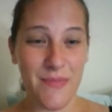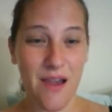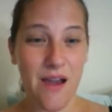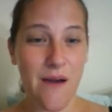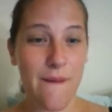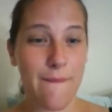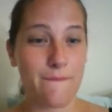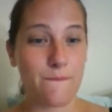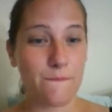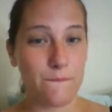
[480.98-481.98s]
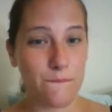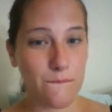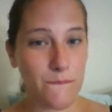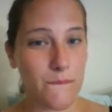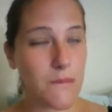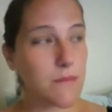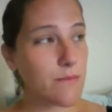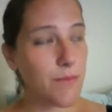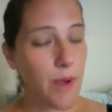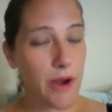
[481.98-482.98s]
Um,
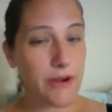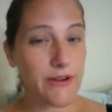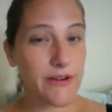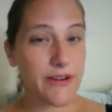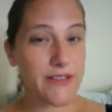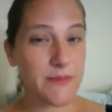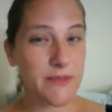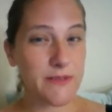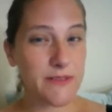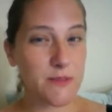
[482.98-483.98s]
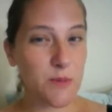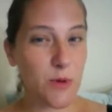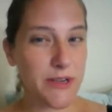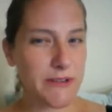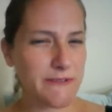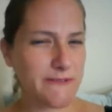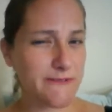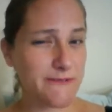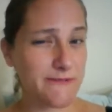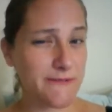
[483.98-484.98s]
Parker has been supportive
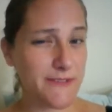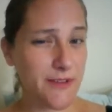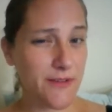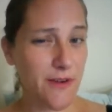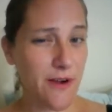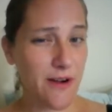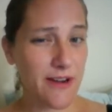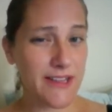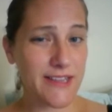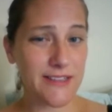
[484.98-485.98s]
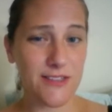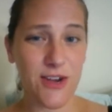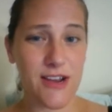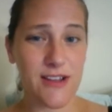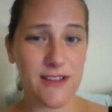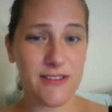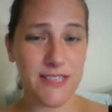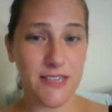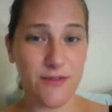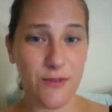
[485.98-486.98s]
so far. He likes to try to
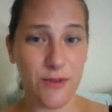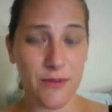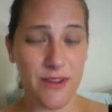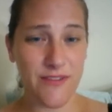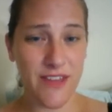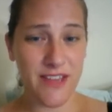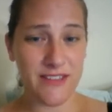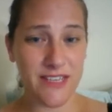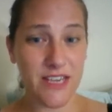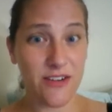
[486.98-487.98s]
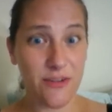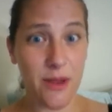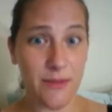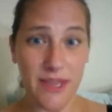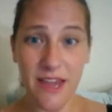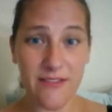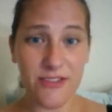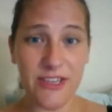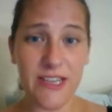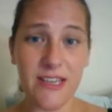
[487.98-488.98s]
stick food in my face and, "Here, mommy, have a
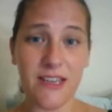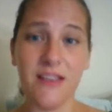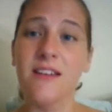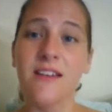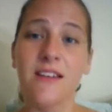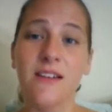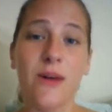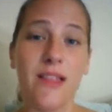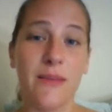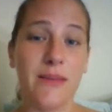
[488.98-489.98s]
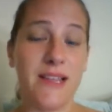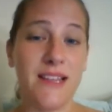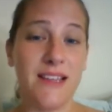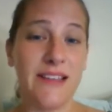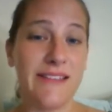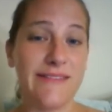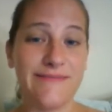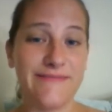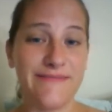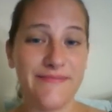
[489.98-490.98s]
drink," while I'm eating,
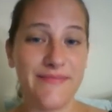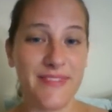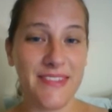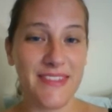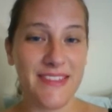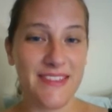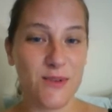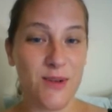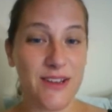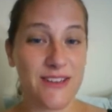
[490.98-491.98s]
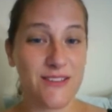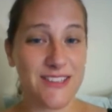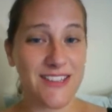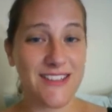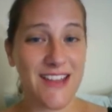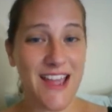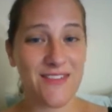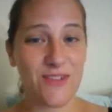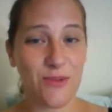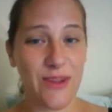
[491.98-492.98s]
and doesn't quite understand that I
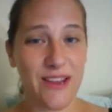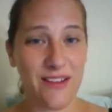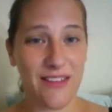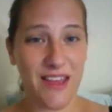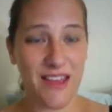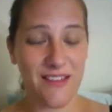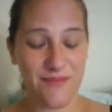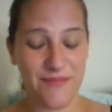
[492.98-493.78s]
have to wait on that.